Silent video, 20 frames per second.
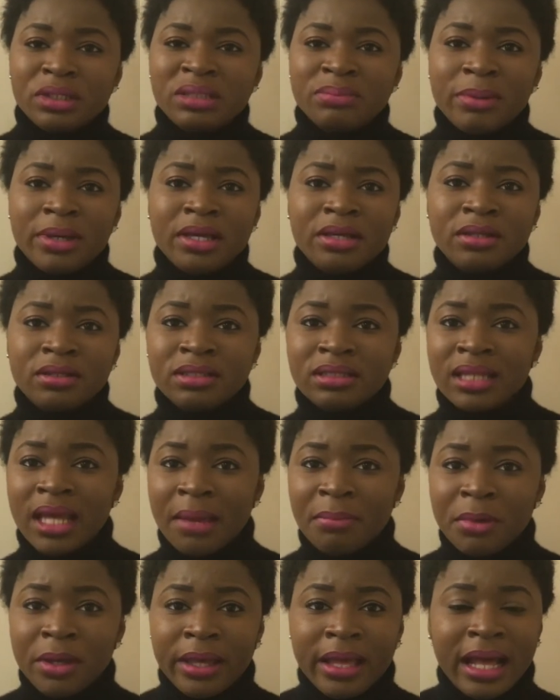Speaking to
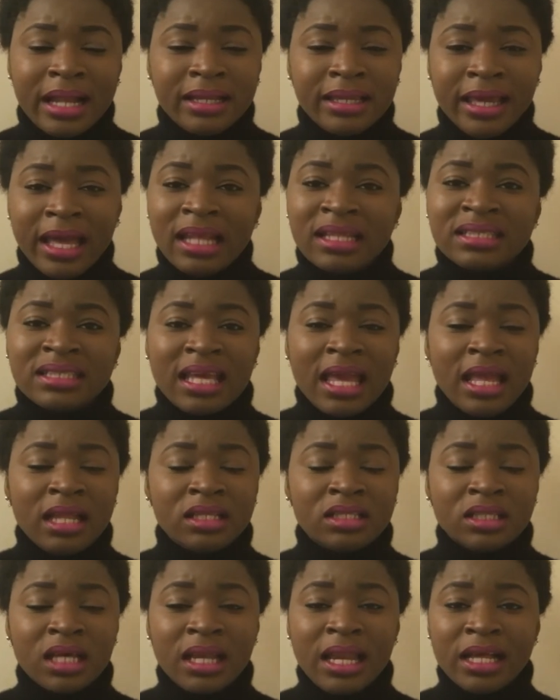them, you can get
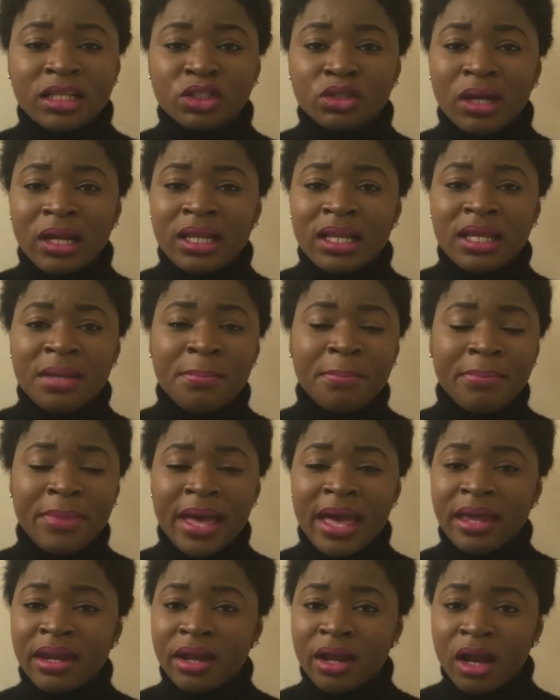intellectually
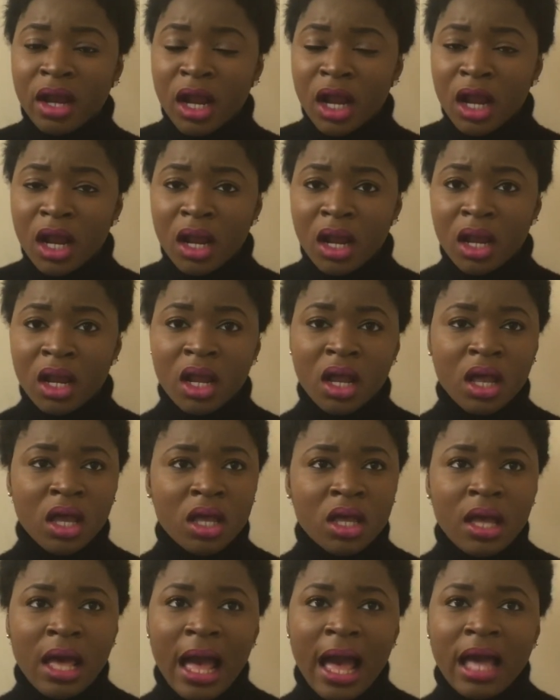better.
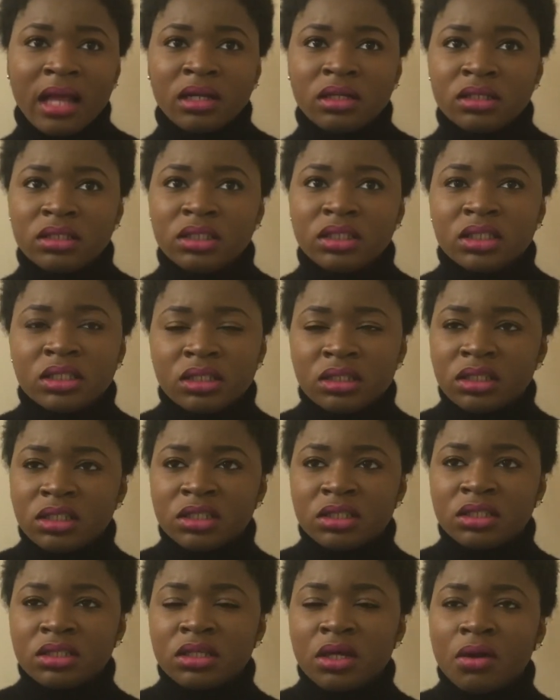I don't know, it's
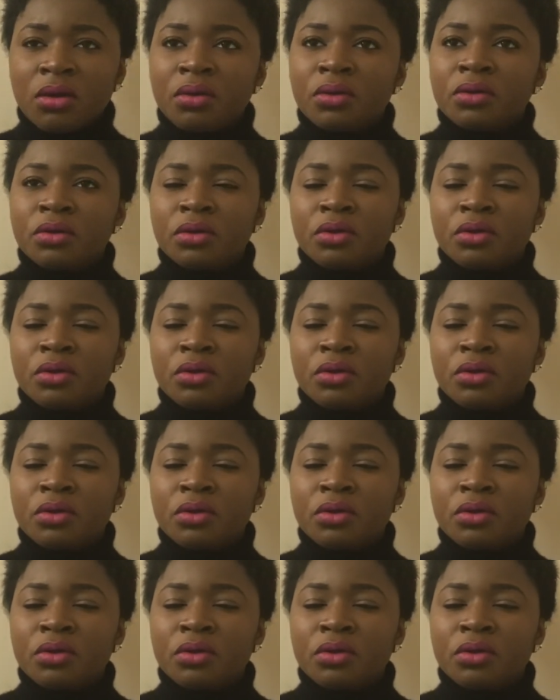just a